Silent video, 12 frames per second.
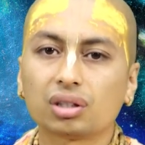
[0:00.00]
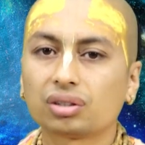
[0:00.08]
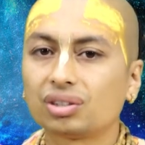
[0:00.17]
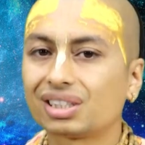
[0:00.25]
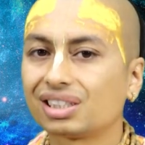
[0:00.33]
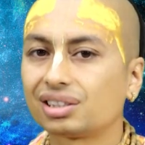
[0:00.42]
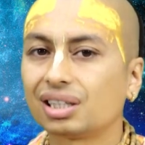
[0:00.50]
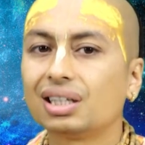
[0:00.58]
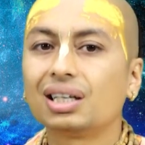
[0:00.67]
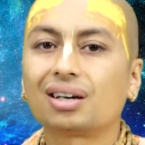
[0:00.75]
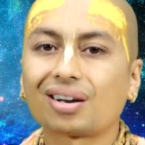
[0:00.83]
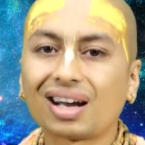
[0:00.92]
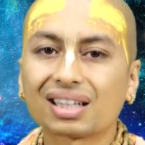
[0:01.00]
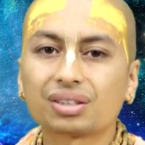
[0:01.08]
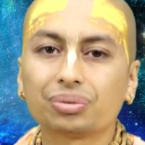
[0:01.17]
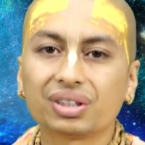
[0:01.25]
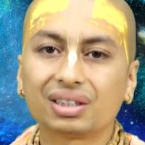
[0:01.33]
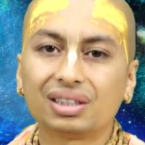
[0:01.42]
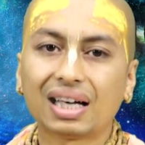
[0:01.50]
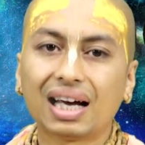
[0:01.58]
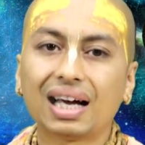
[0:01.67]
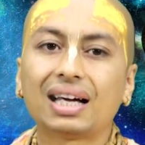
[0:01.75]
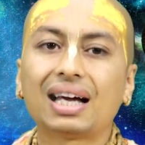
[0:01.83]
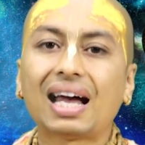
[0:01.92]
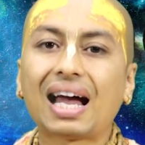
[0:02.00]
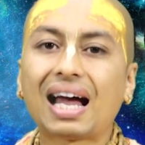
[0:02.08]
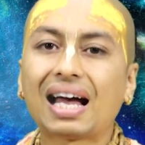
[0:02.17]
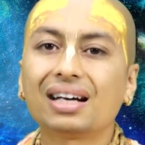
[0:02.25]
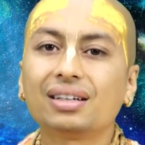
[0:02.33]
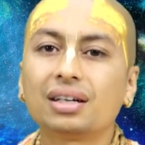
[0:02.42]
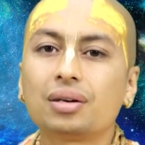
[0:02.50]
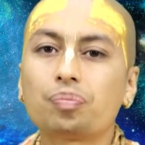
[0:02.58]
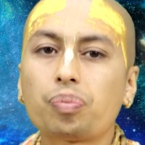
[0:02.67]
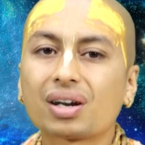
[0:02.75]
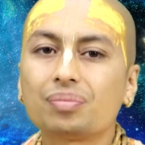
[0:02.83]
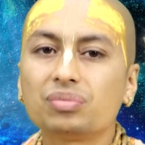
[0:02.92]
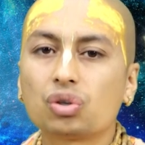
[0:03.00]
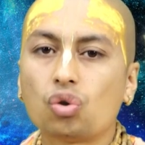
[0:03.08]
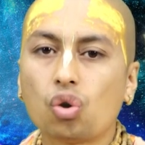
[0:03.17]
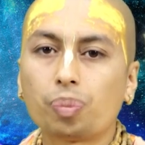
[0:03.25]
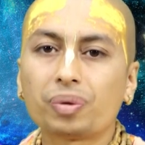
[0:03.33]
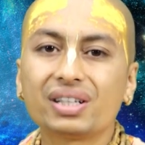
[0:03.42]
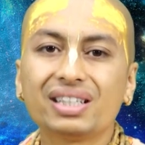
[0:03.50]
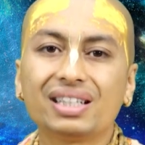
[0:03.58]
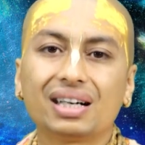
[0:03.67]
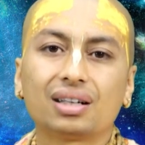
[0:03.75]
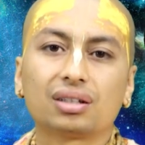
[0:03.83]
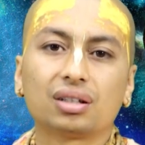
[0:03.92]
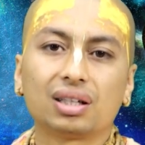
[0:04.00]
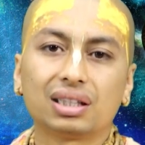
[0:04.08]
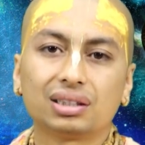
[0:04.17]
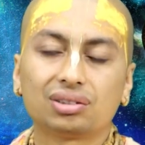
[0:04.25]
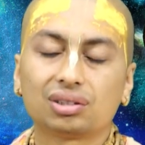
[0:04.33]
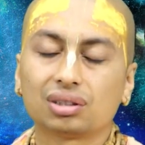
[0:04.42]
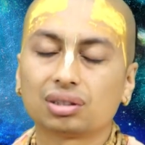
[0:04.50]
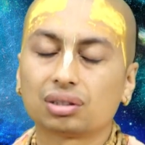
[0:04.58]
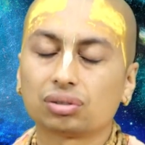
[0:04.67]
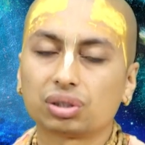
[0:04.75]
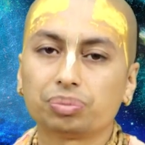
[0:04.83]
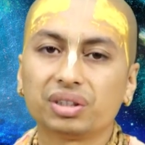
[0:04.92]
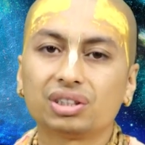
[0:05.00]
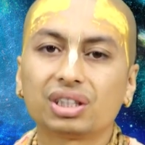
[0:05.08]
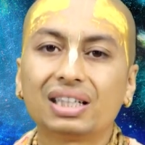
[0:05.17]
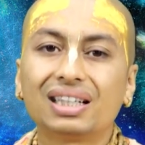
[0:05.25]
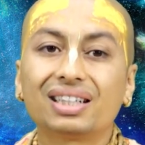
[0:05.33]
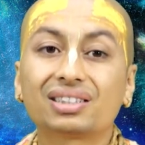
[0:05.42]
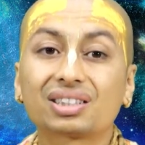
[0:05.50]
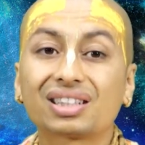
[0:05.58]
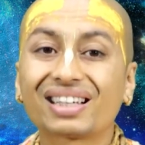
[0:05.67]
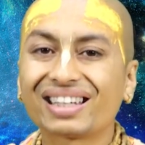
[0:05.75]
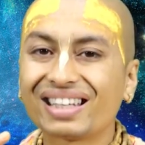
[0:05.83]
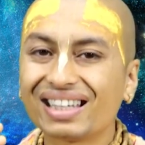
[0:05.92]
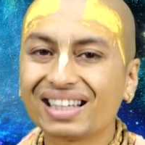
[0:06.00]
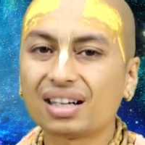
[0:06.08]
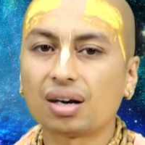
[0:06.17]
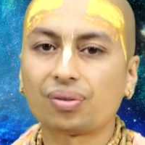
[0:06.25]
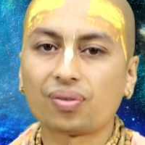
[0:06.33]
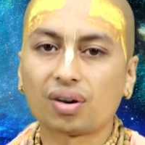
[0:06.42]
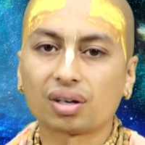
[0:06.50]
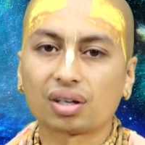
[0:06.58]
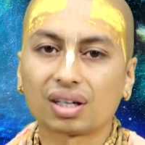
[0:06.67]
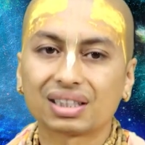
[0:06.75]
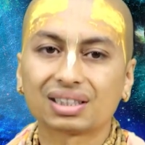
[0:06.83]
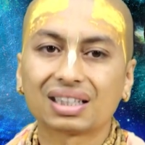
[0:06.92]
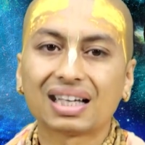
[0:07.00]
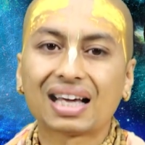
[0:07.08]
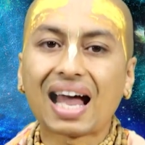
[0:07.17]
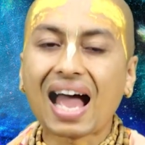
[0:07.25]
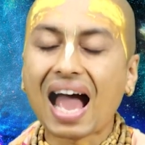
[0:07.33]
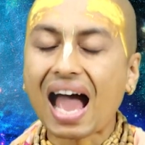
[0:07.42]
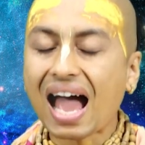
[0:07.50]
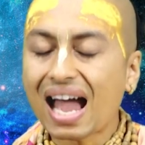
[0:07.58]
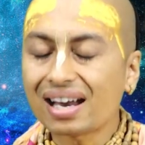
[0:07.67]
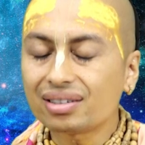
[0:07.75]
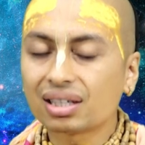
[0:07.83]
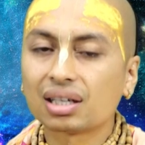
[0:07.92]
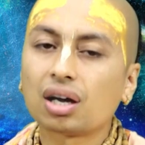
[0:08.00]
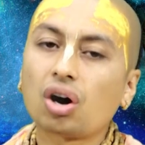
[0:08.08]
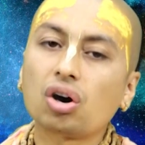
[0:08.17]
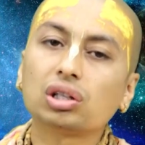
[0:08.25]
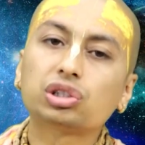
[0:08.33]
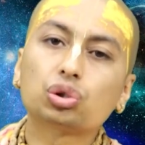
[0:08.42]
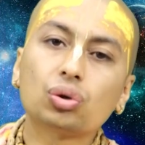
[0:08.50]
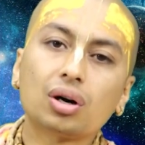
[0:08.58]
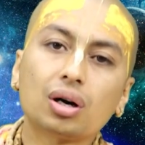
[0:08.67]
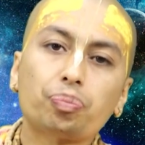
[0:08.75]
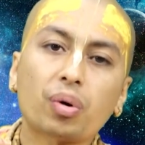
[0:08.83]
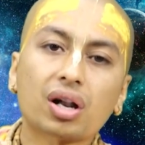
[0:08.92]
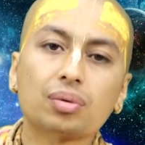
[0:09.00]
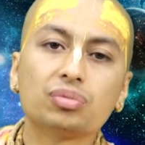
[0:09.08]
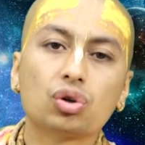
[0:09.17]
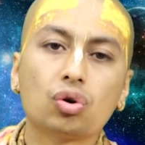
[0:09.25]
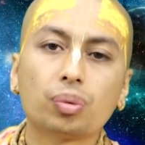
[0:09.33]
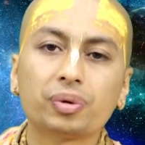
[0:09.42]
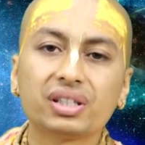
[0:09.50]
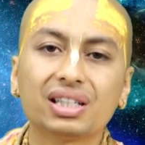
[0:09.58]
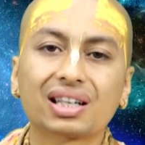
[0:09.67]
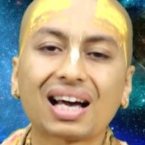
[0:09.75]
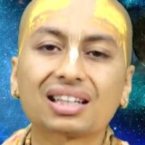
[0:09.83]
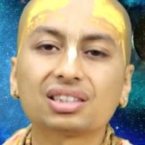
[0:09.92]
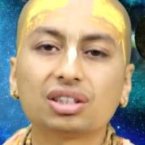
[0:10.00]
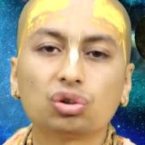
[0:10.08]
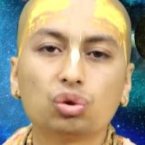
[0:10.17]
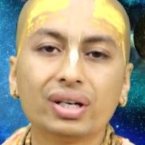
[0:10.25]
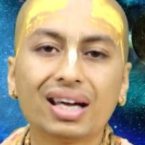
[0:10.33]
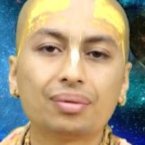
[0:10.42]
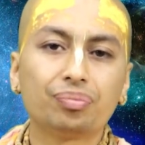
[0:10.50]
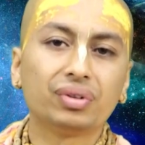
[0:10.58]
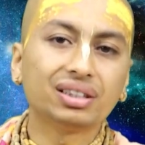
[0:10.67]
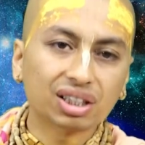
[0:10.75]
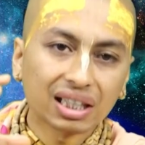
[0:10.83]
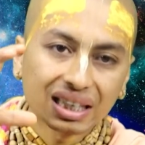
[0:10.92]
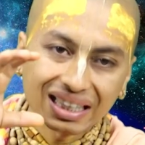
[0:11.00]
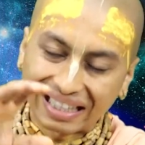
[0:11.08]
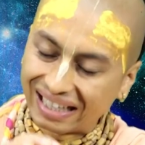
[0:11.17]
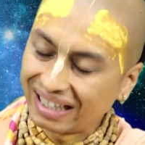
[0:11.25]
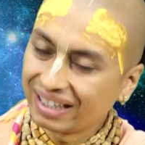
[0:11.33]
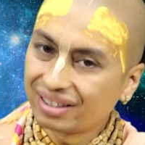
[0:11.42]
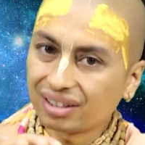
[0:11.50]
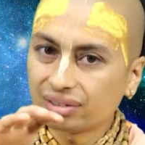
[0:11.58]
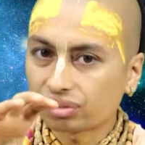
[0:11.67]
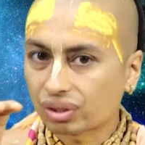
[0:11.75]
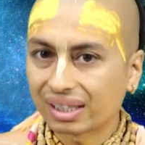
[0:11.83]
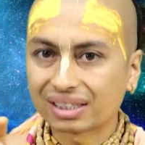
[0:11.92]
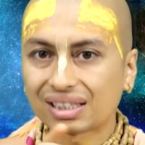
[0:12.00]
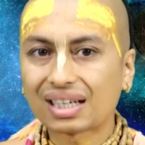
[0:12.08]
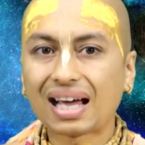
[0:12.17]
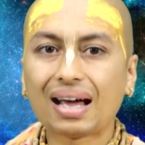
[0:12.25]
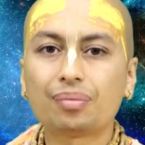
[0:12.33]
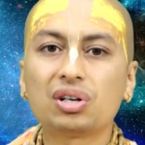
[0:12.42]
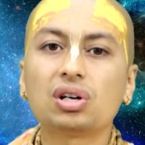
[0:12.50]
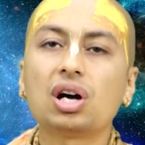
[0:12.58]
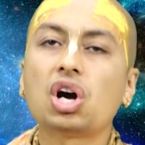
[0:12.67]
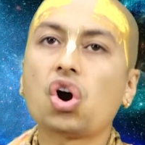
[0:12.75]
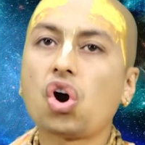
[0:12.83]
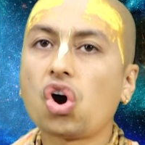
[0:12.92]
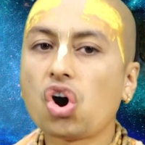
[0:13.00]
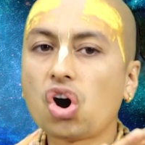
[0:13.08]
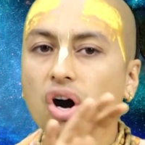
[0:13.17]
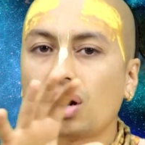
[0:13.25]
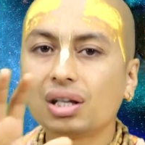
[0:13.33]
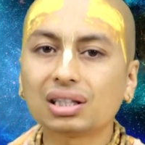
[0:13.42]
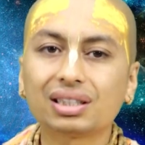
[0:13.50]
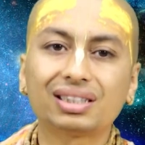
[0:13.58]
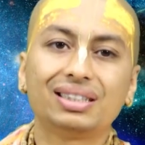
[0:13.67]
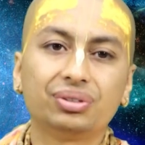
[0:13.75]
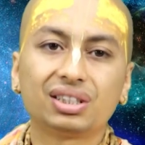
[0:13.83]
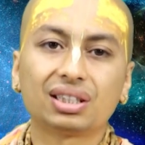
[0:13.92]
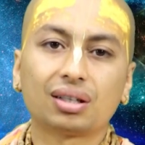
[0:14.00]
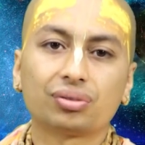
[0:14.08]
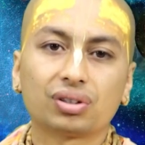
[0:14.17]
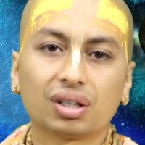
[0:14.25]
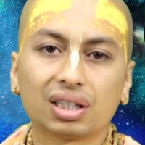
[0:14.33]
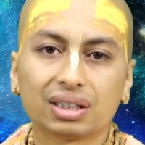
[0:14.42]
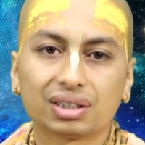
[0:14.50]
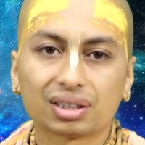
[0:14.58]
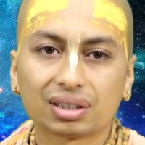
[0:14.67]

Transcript: This is Rajavidya and Param Gopaniya knowledge, which means it is a king of all knowledge, and also a Param Gopaniya. Rajaguhyam means hidden treasure among all the division of knowledge.